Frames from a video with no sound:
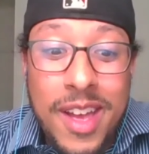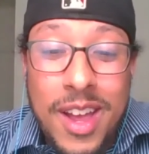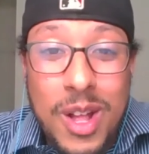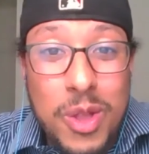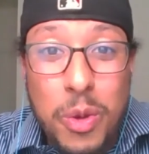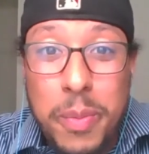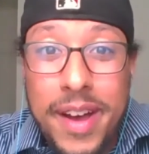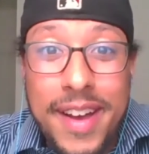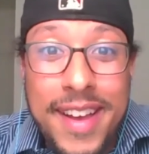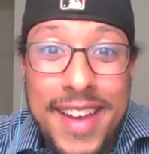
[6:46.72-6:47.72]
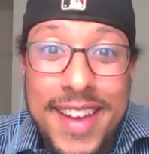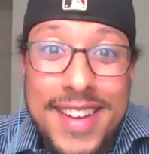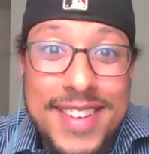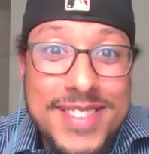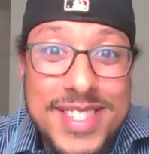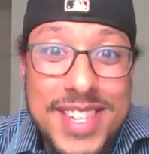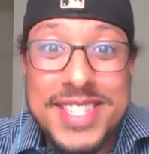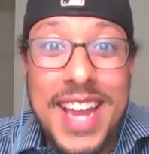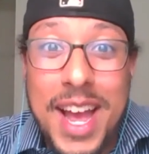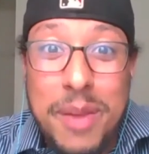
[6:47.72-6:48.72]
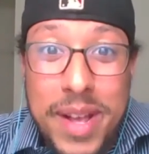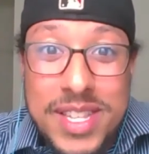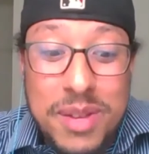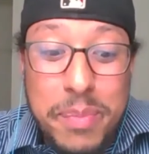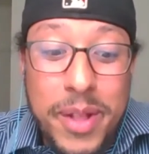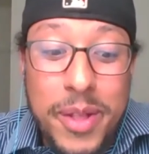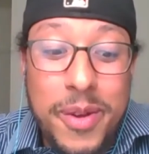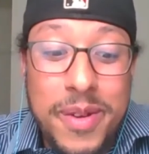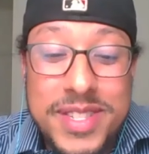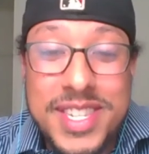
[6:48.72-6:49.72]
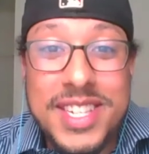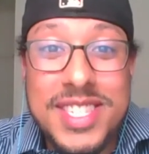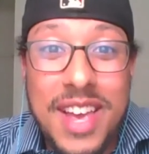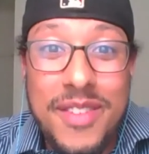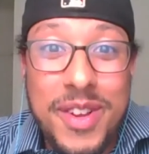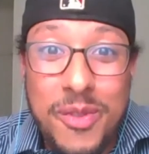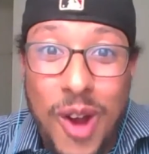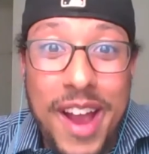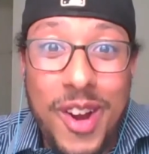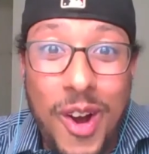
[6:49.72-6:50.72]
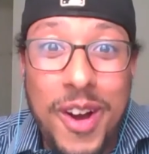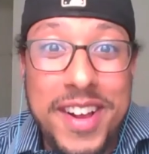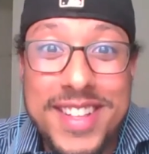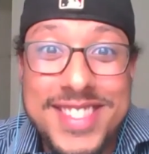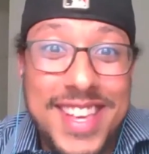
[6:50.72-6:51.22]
Kaluma, 6'9 Mason Miller, 6'7 Ryan Hawkins.